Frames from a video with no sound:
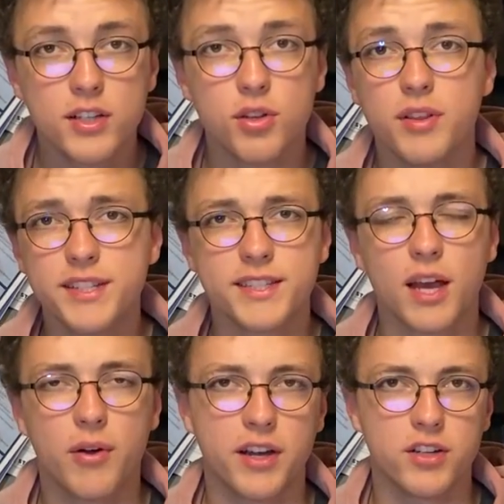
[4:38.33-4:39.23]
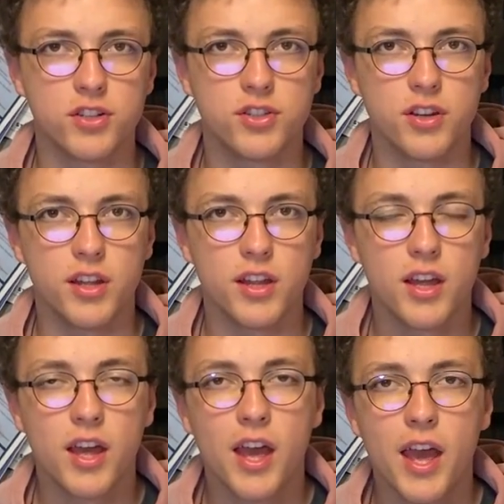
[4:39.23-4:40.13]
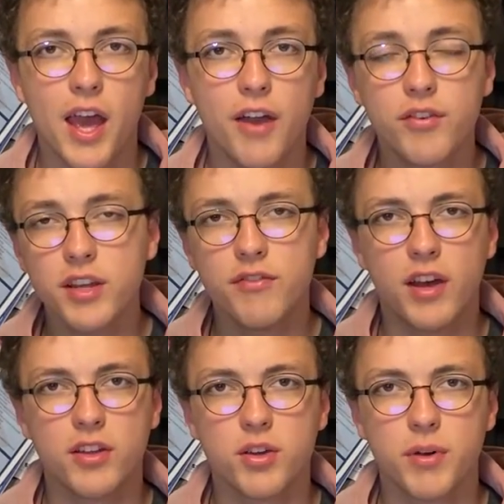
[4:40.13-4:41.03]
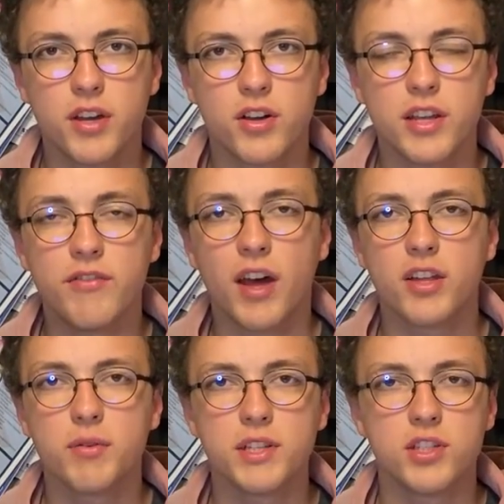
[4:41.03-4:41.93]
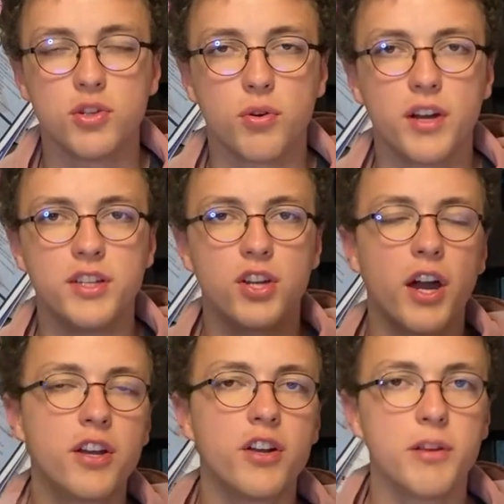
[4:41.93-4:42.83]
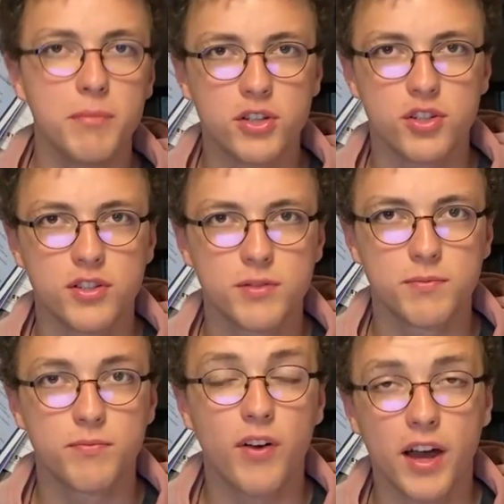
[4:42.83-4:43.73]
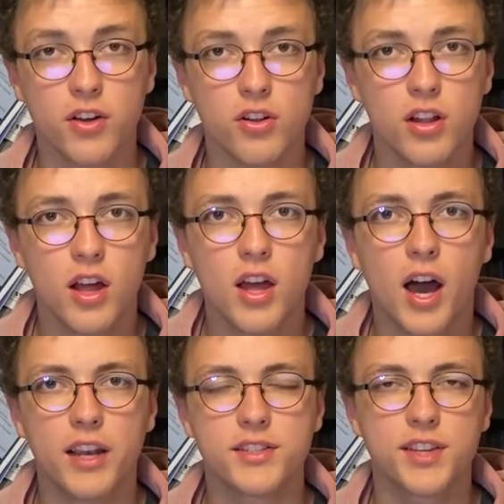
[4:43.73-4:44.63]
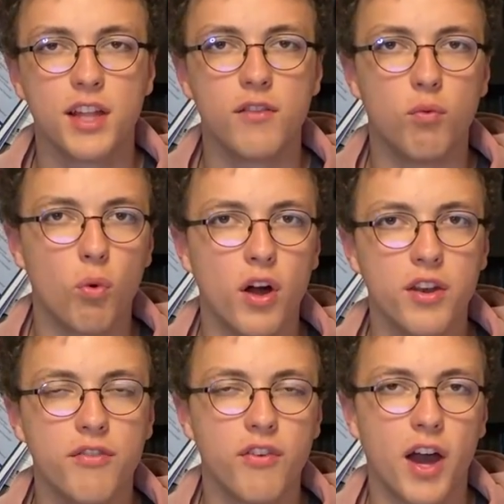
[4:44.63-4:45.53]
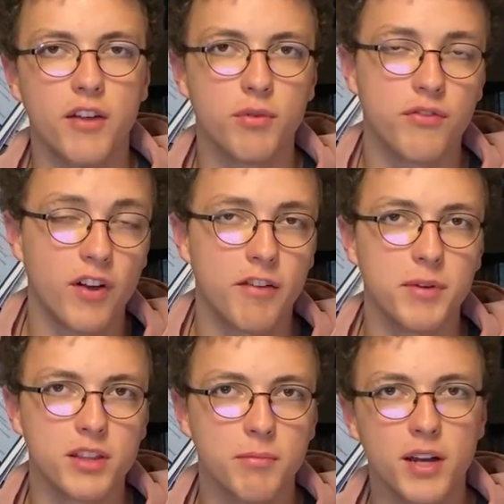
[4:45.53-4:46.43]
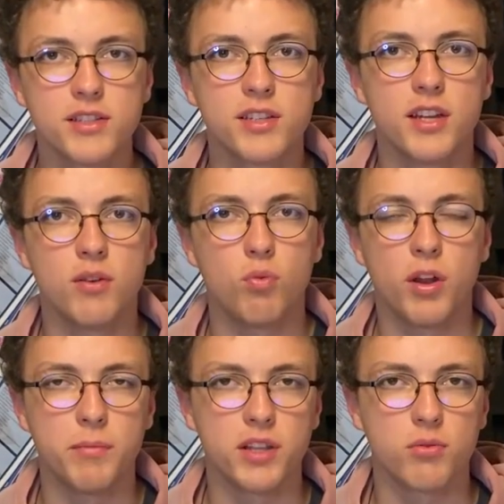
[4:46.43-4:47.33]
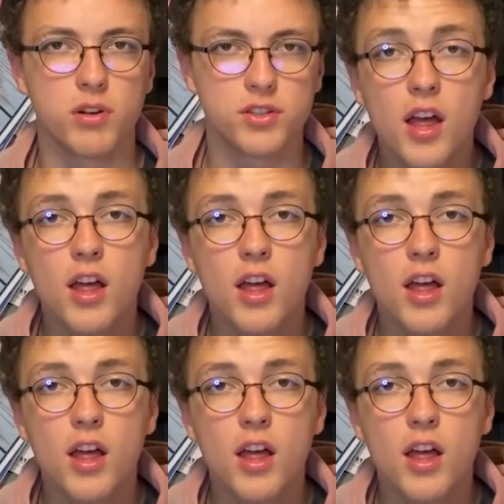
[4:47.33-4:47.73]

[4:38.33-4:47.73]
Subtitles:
So this is how I understood it. Every evaluator evaluates your entire admissions file on a scale of 1 to 5, with 5 being the best and 1 being the worst.